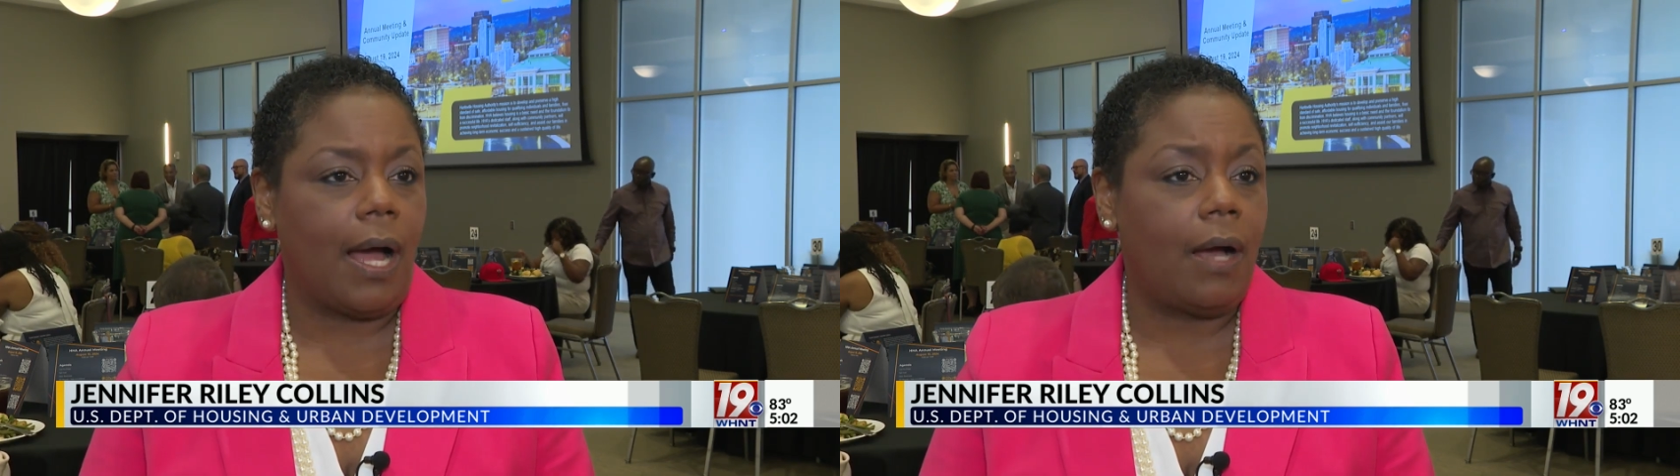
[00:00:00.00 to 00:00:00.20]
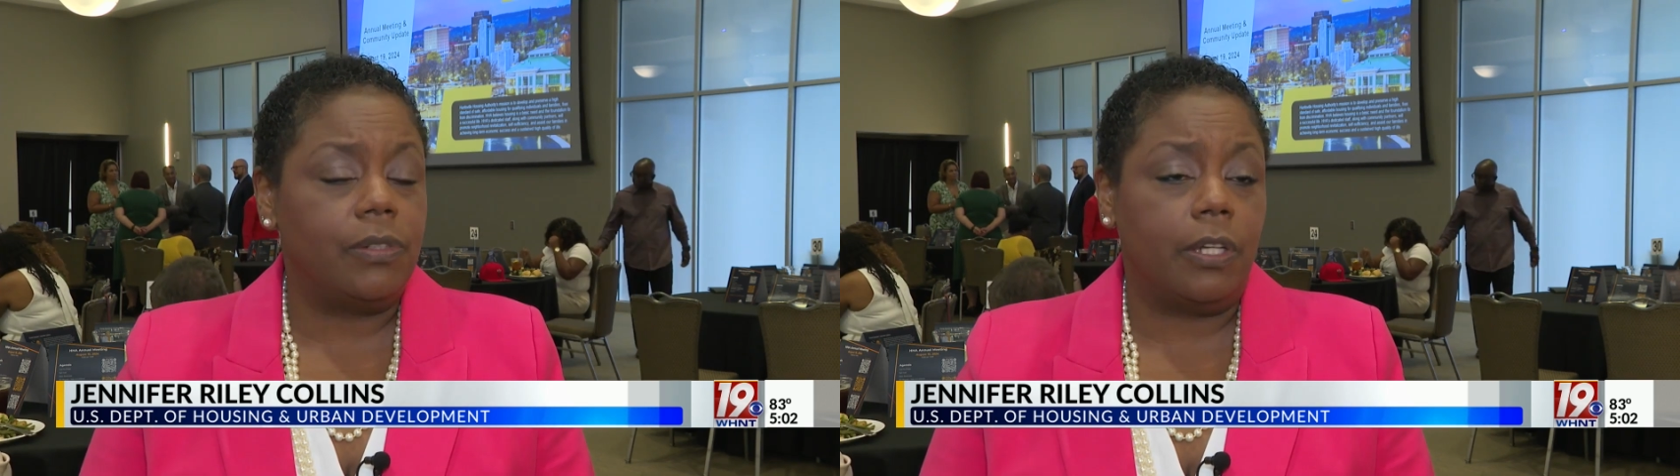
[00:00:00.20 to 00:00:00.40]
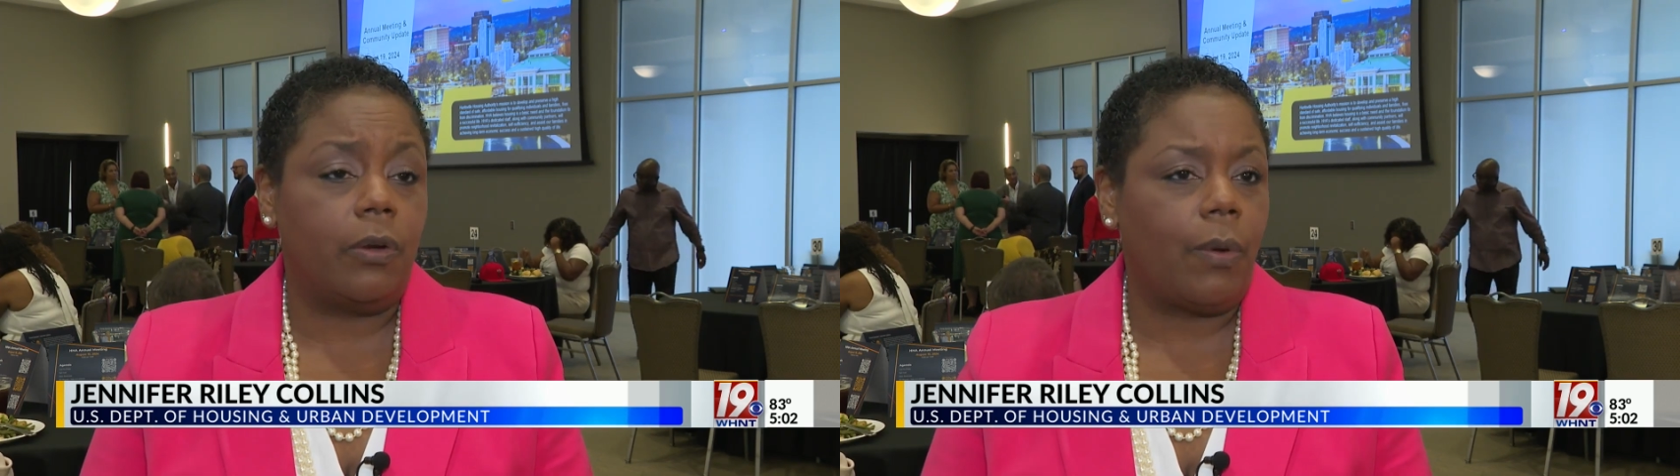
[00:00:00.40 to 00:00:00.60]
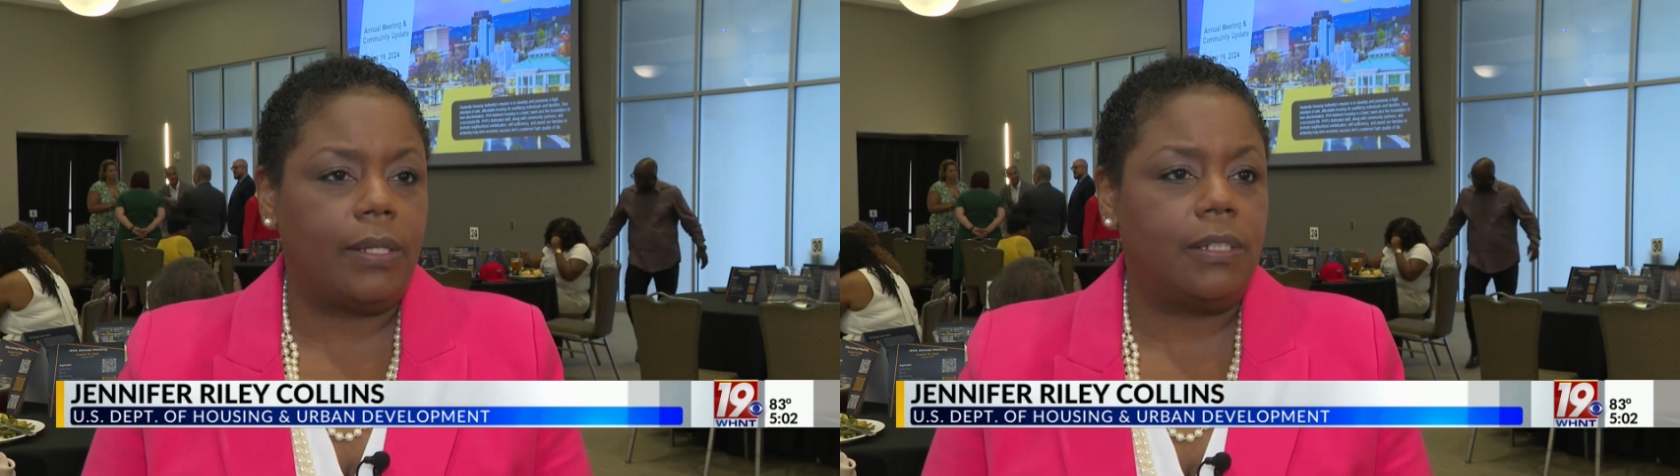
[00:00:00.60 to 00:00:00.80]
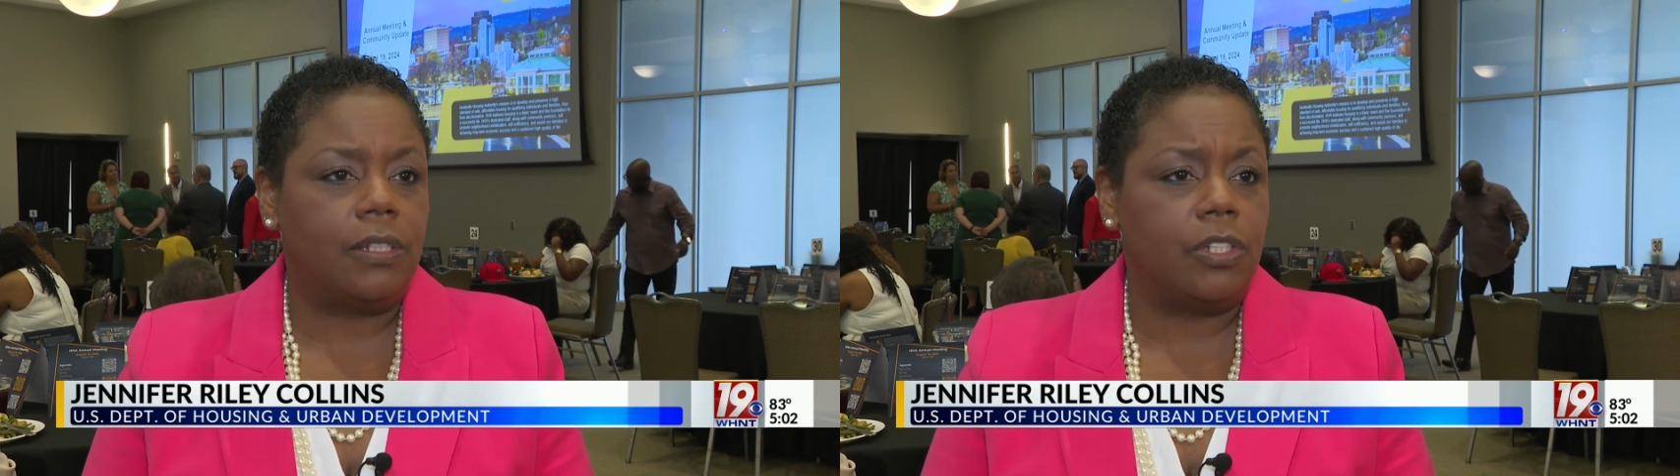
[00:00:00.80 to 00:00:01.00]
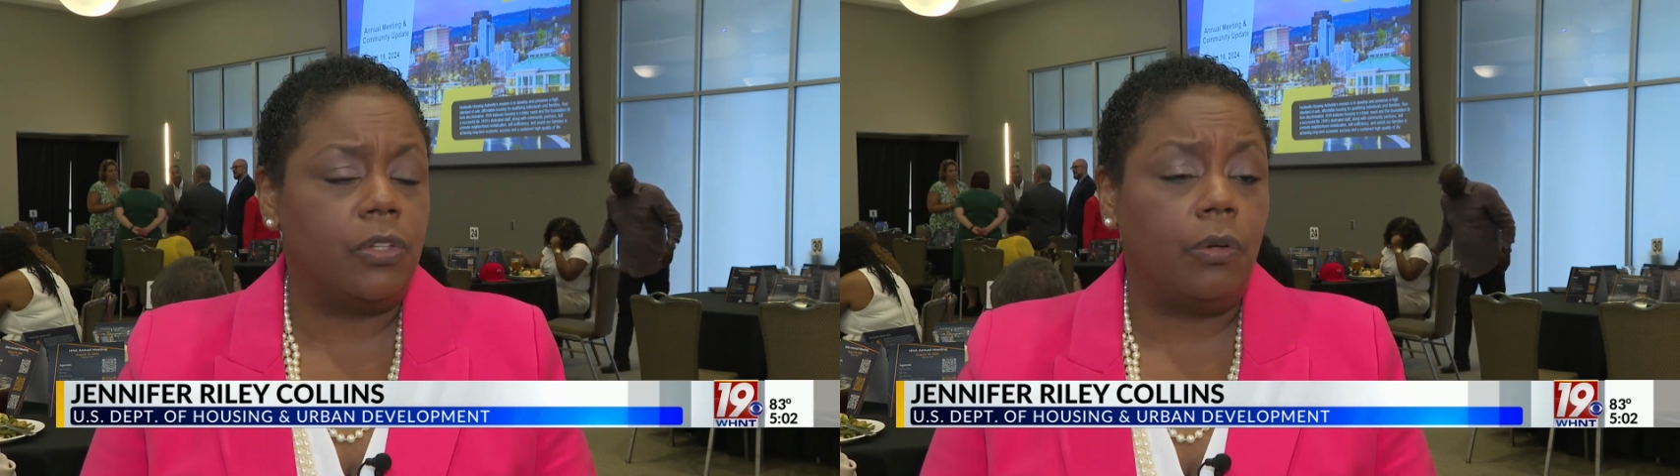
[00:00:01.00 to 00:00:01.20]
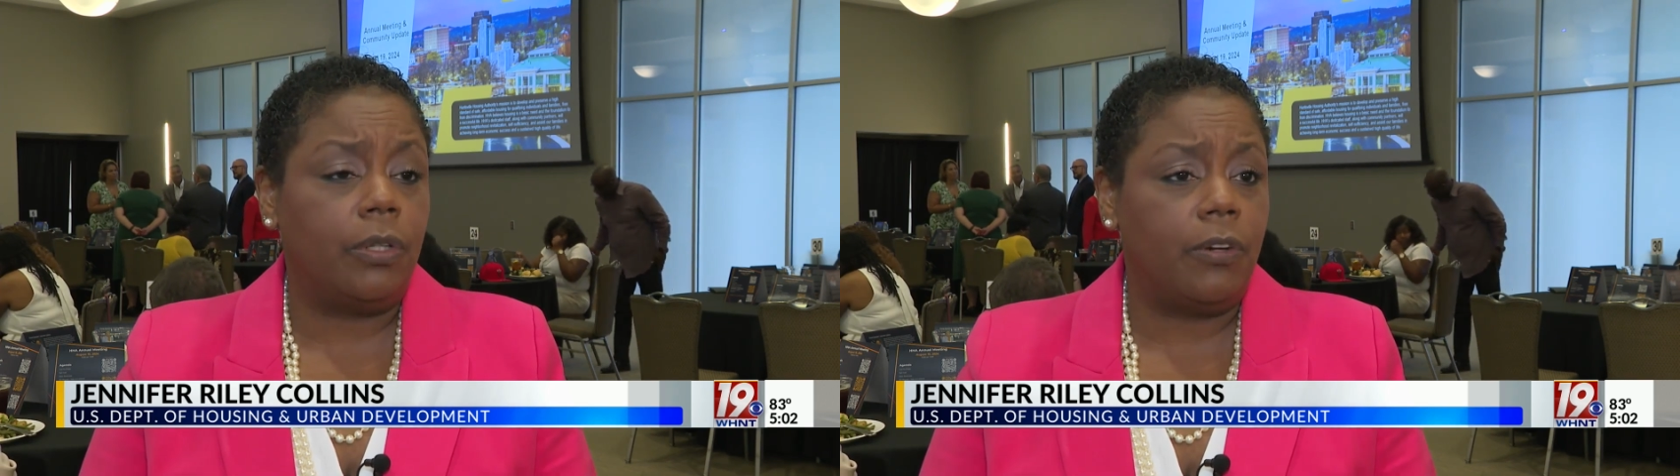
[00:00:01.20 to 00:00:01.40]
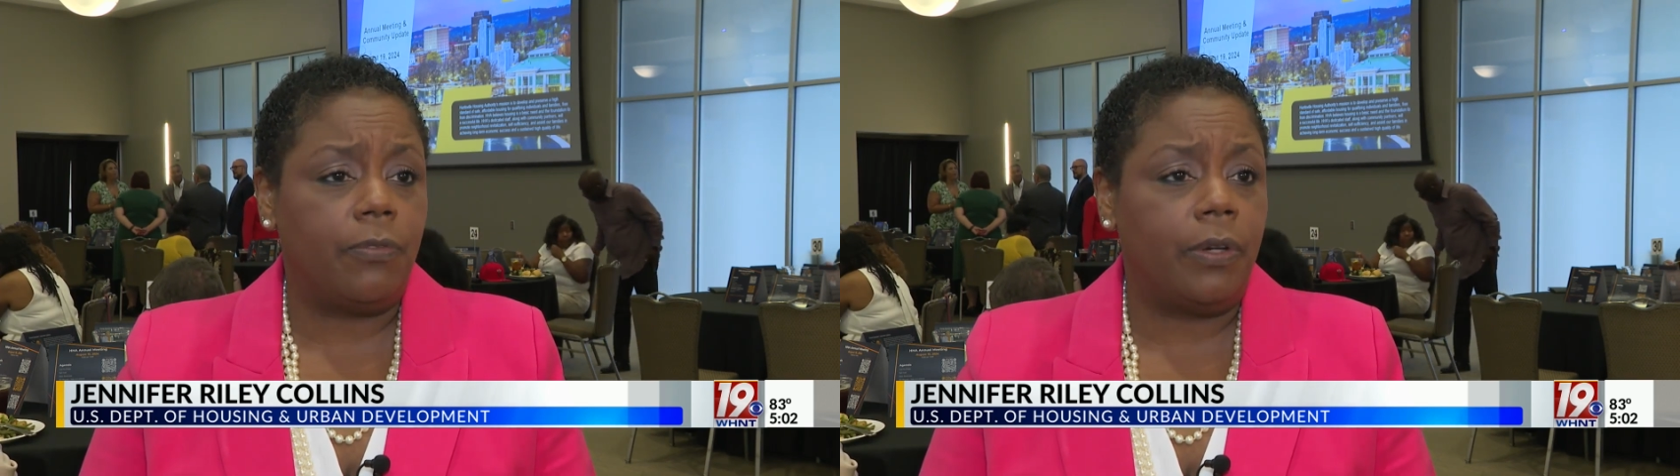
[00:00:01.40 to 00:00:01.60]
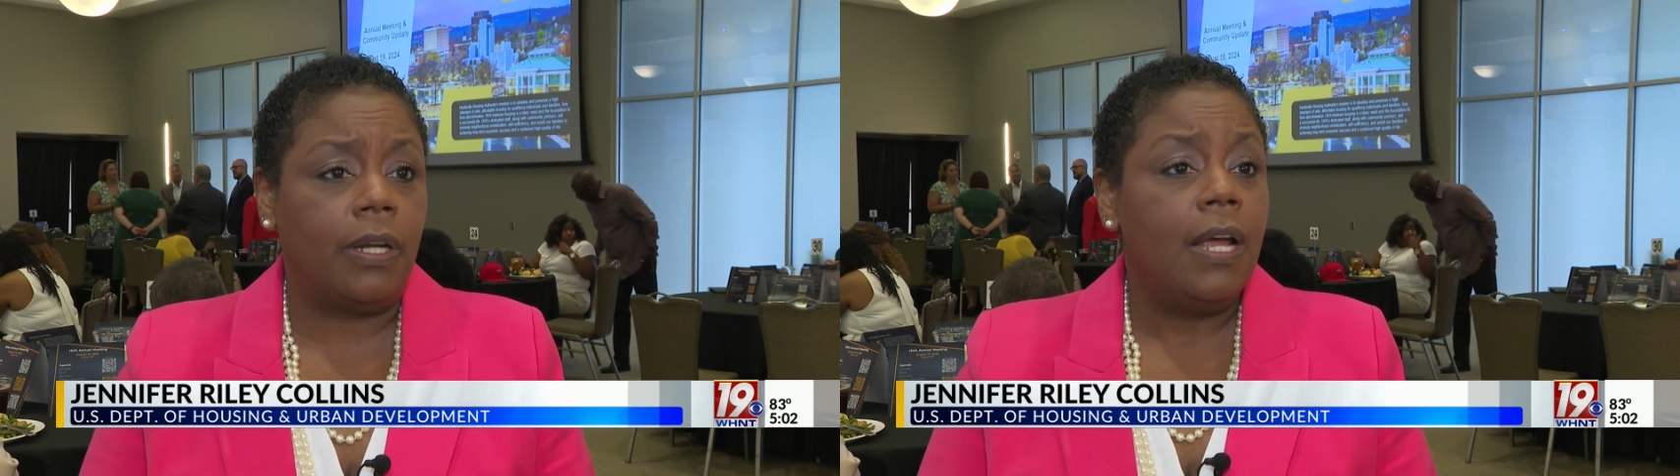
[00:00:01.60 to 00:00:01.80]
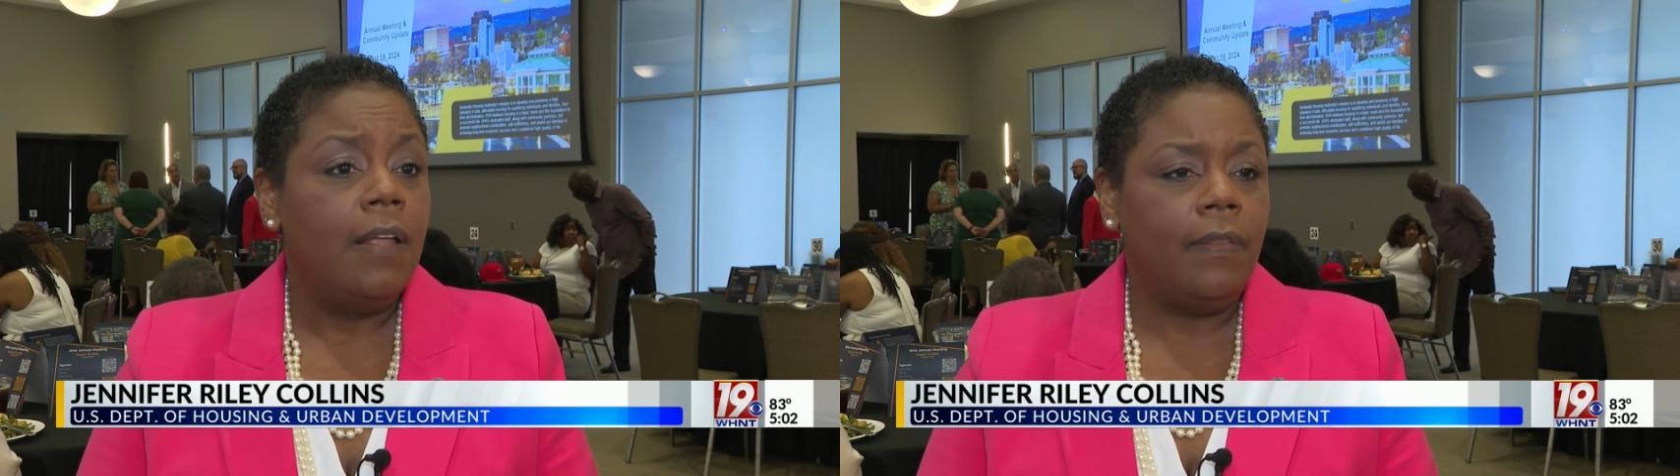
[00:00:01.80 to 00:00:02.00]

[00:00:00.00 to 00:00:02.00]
housing crisis is no different